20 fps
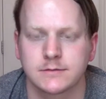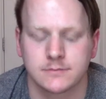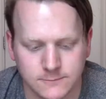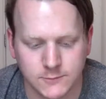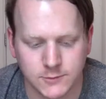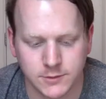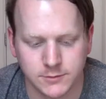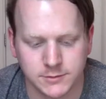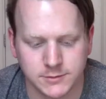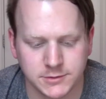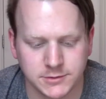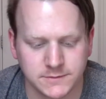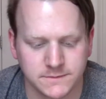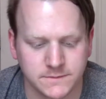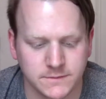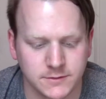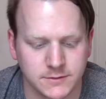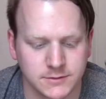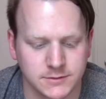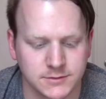What was your
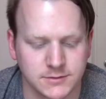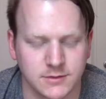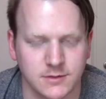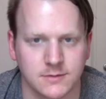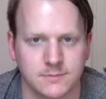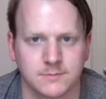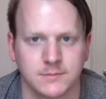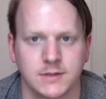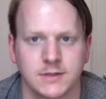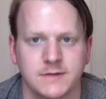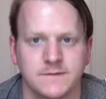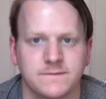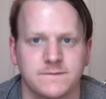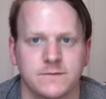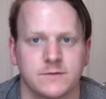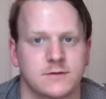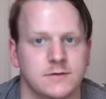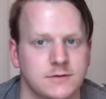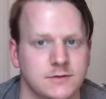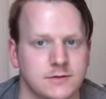first job? My
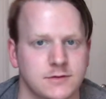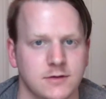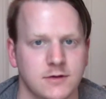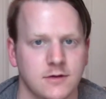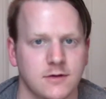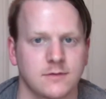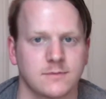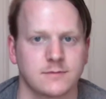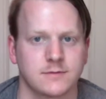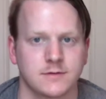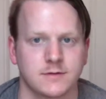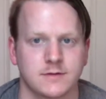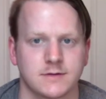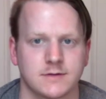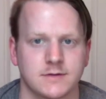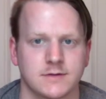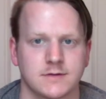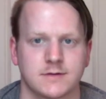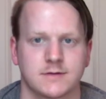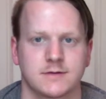first job
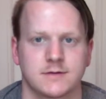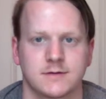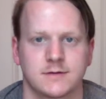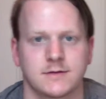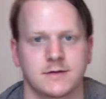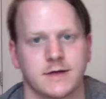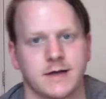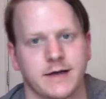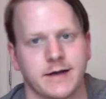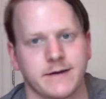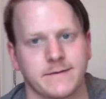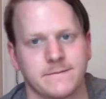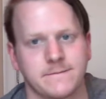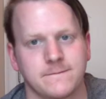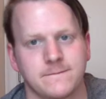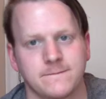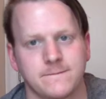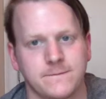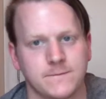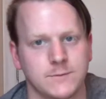was at
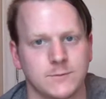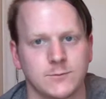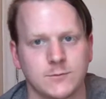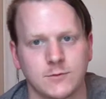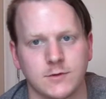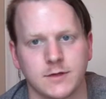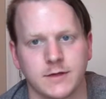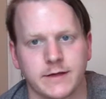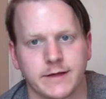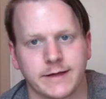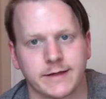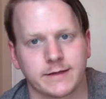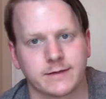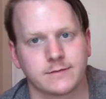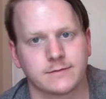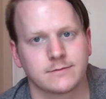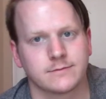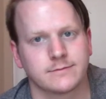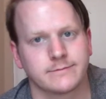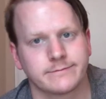Food Lion.
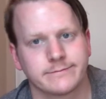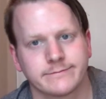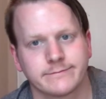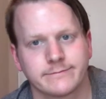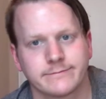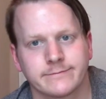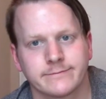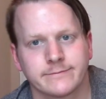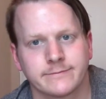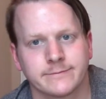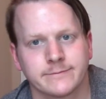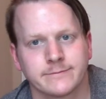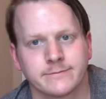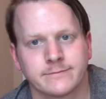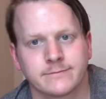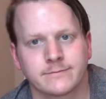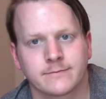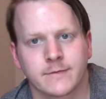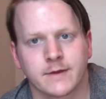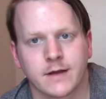
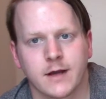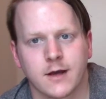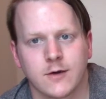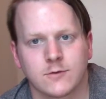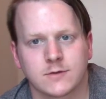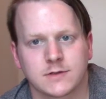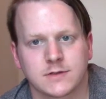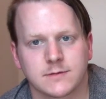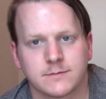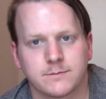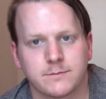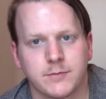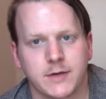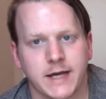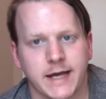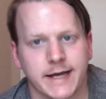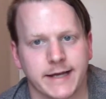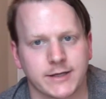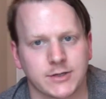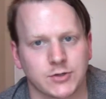I was a
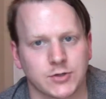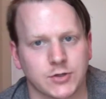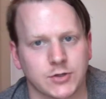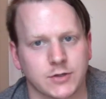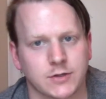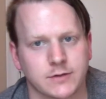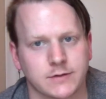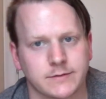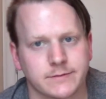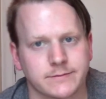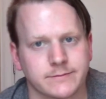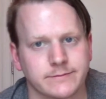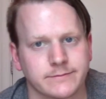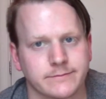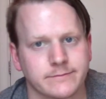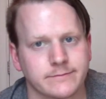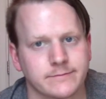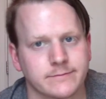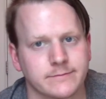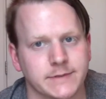bagger.
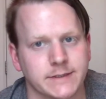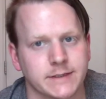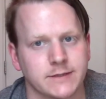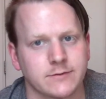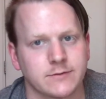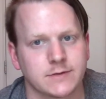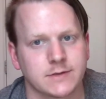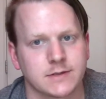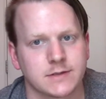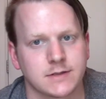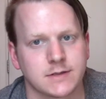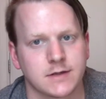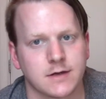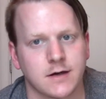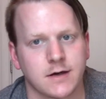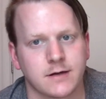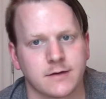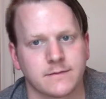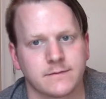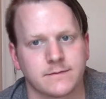It was
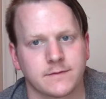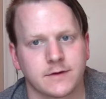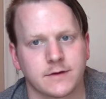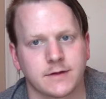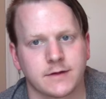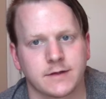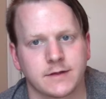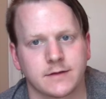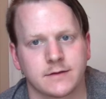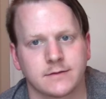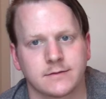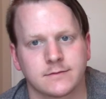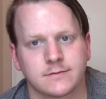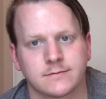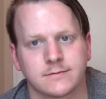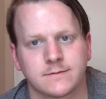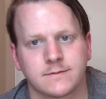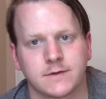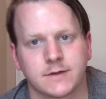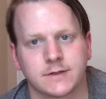not a very
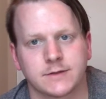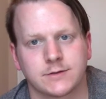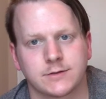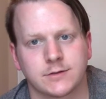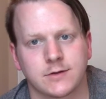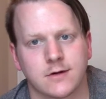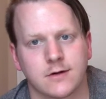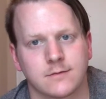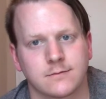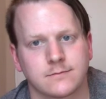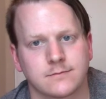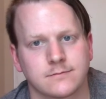fun job.